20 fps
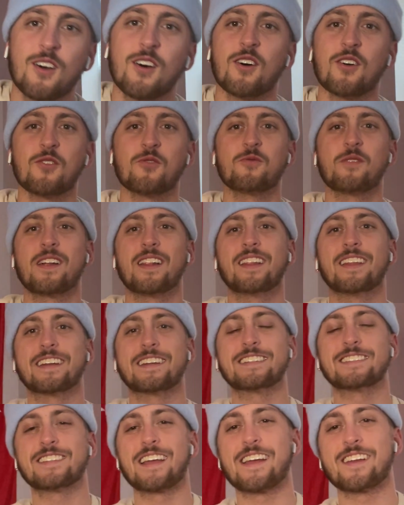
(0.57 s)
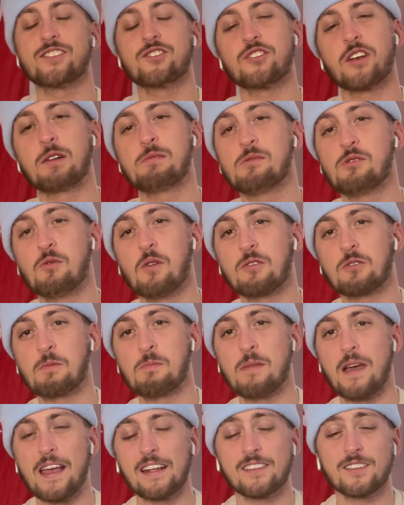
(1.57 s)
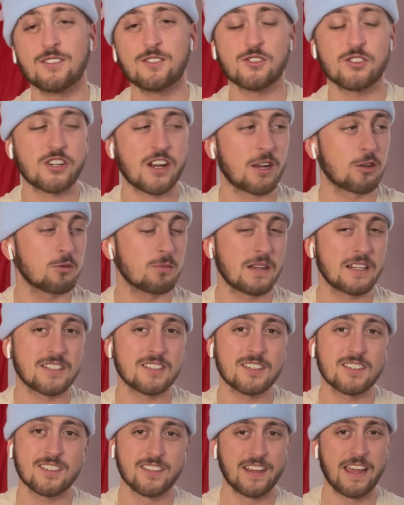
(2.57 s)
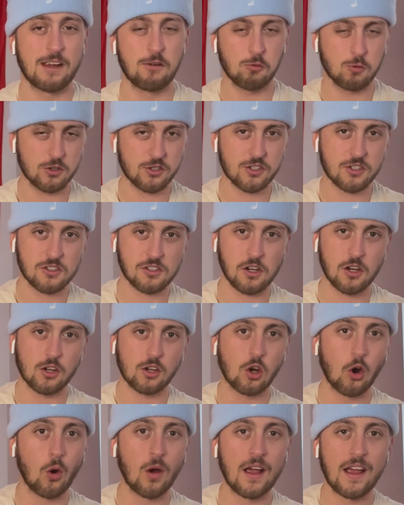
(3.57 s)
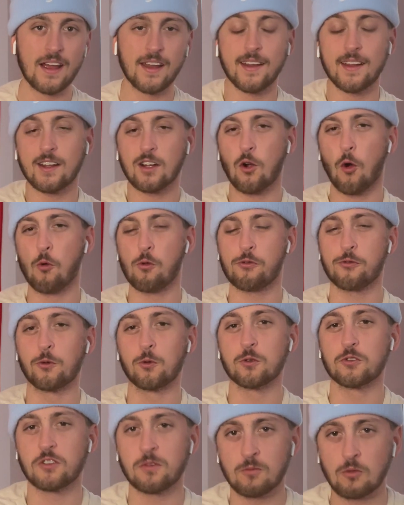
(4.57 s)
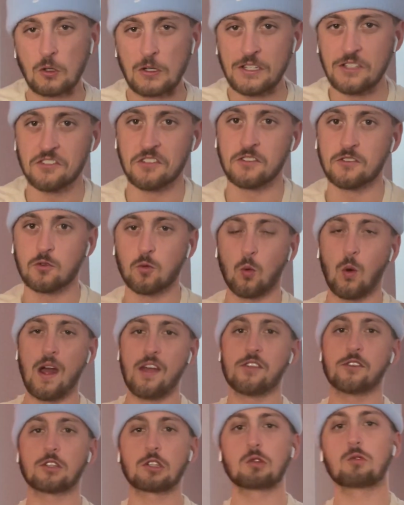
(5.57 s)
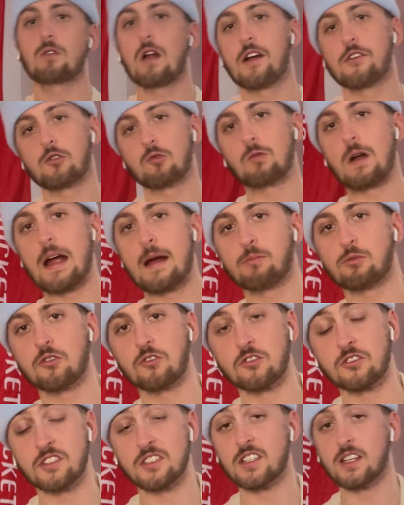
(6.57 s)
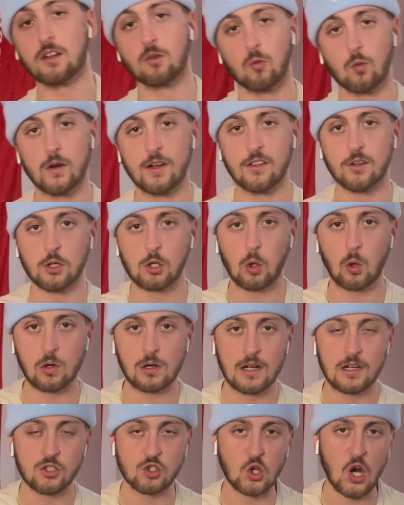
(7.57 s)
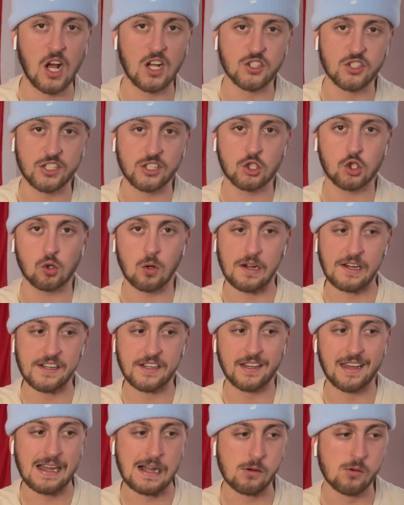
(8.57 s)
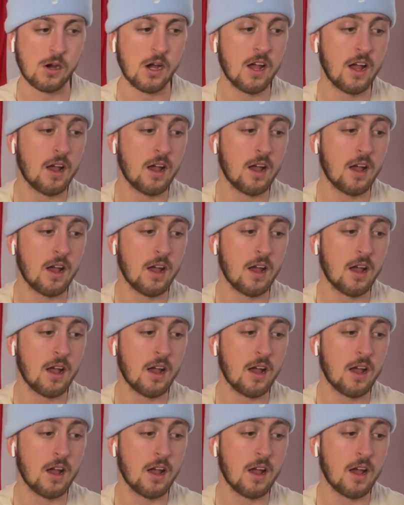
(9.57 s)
Alright, ladies and gentlemen, welcome back to the channel, man. Today we're just going to go ahead and go through some reasons why the Toronto Raptors did win the Goran Dragic trade. Now,